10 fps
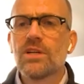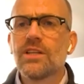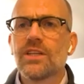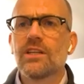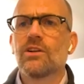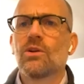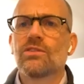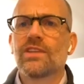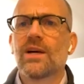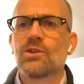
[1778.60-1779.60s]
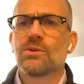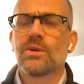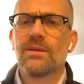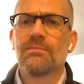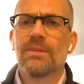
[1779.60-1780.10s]
really think the
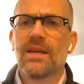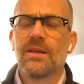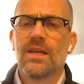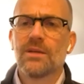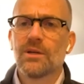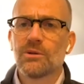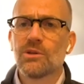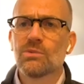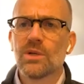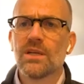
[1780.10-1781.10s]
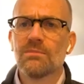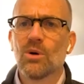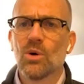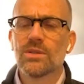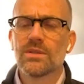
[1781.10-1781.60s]
nostalgia area is really
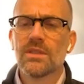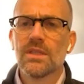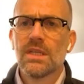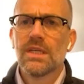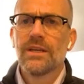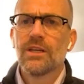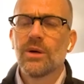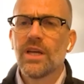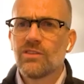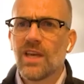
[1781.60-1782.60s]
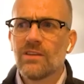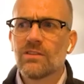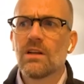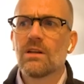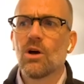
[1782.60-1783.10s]
important. It
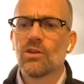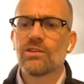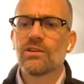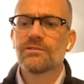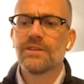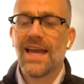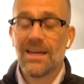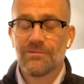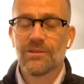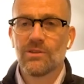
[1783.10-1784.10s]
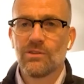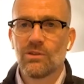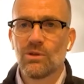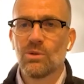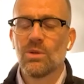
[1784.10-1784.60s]
takes a lot of effort
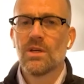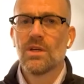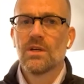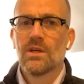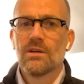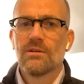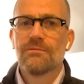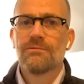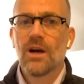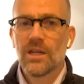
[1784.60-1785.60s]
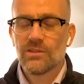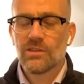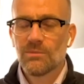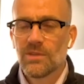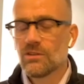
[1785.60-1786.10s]
to find
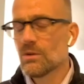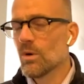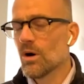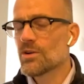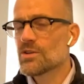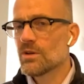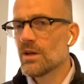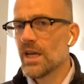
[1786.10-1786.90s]
something to watch